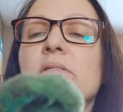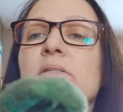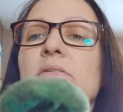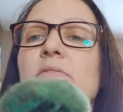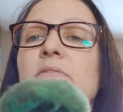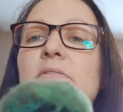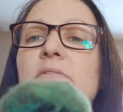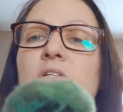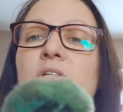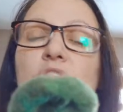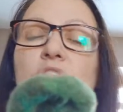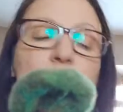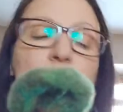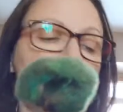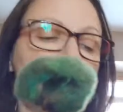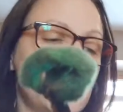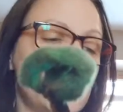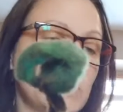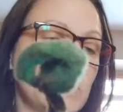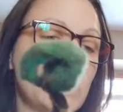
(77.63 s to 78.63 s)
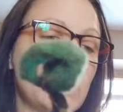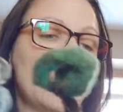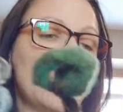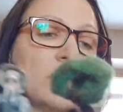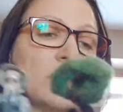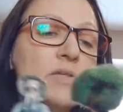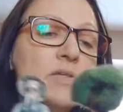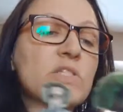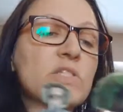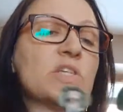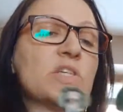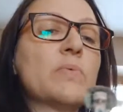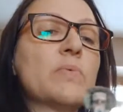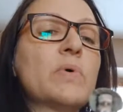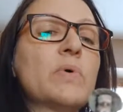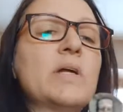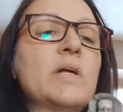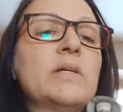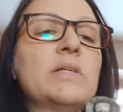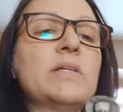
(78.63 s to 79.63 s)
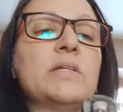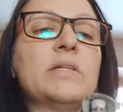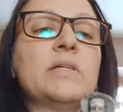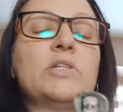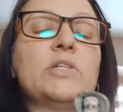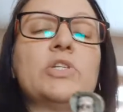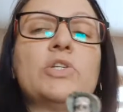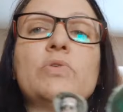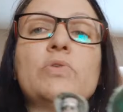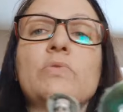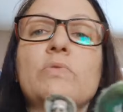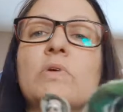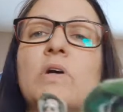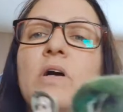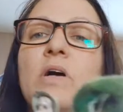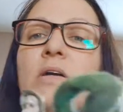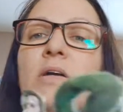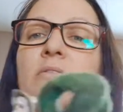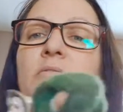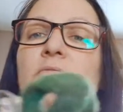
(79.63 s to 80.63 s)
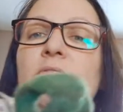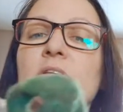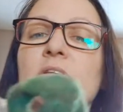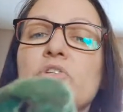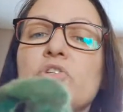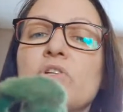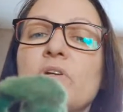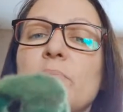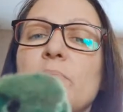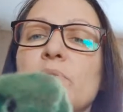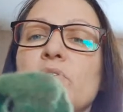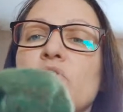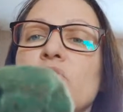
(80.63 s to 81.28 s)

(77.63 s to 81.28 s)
the finished piece. So what I did to kind of finish it up, it